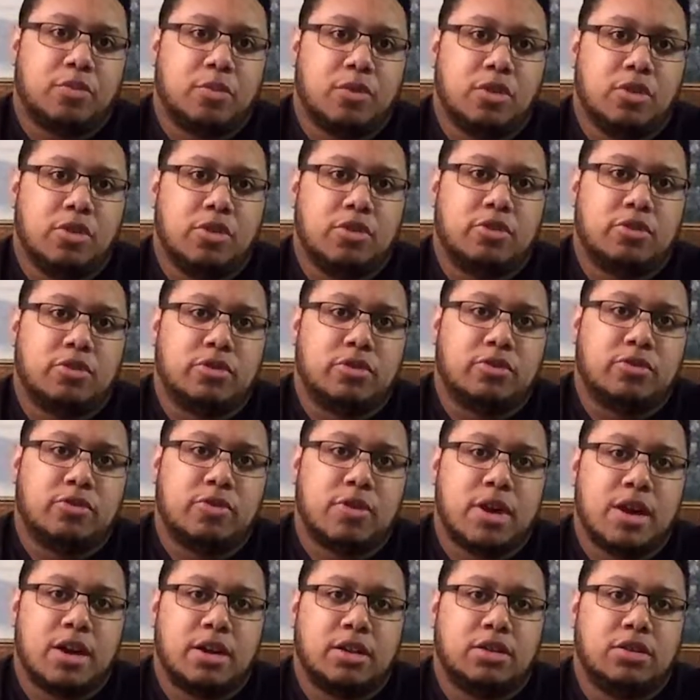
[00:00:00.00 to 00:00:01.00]
you're just
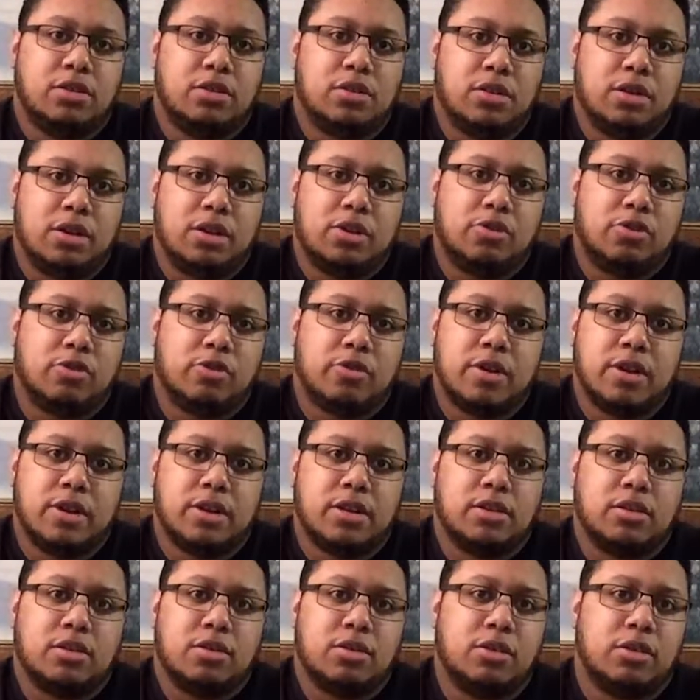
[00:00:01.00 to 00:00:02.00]
trying to get your
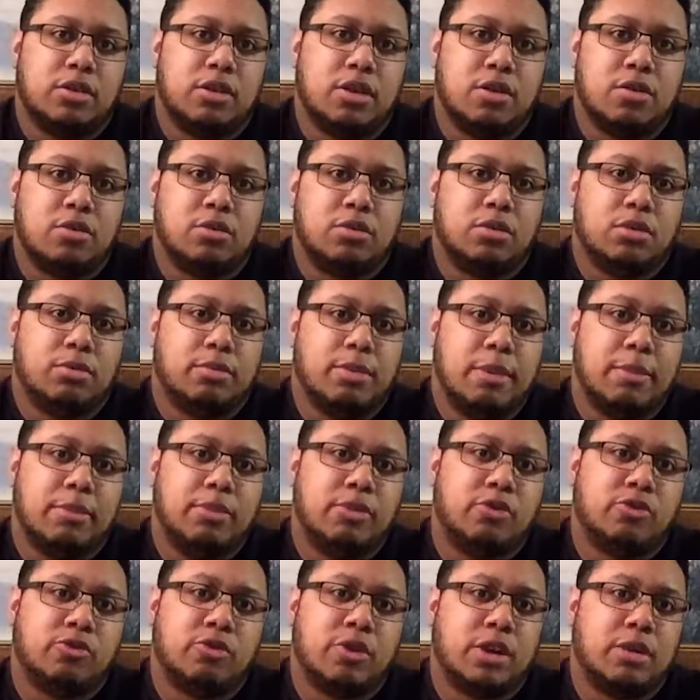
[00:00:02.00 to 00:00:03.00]
credit, maybe
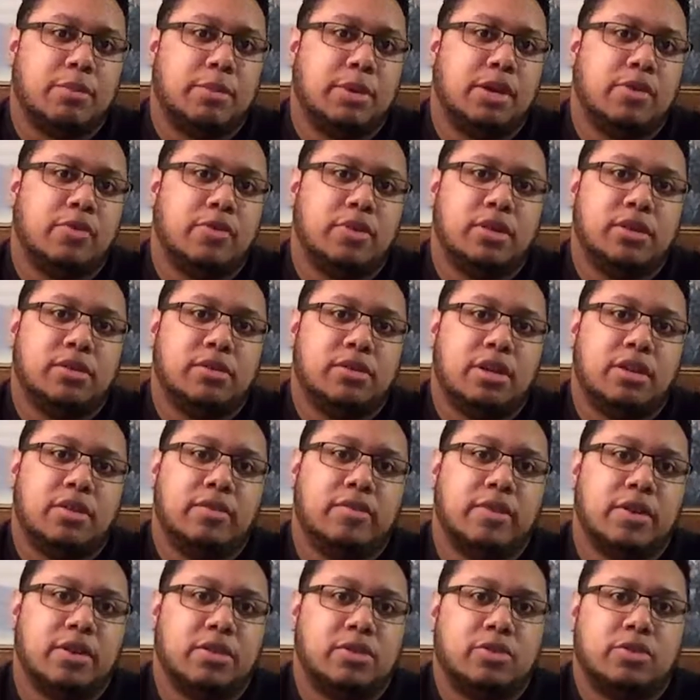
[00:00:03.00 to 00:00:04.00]
you're trying to be a real estate
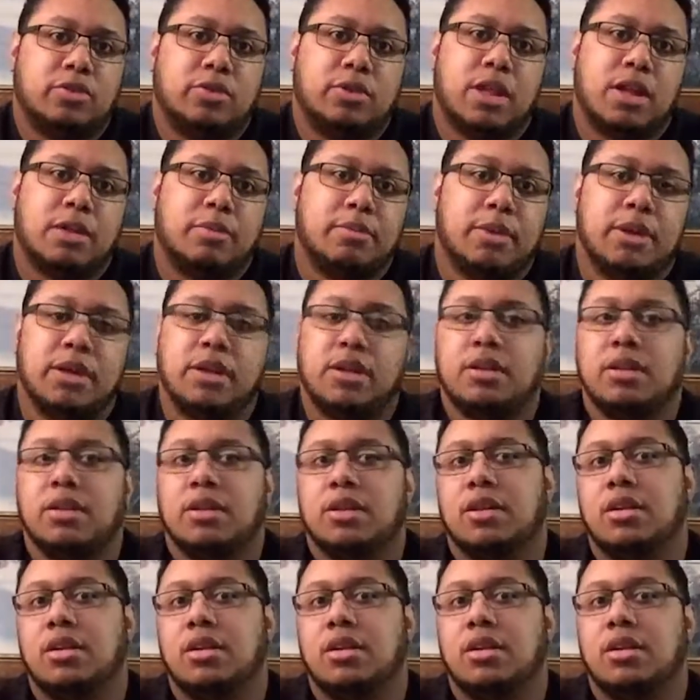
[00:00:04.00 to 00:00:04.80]
investor like me.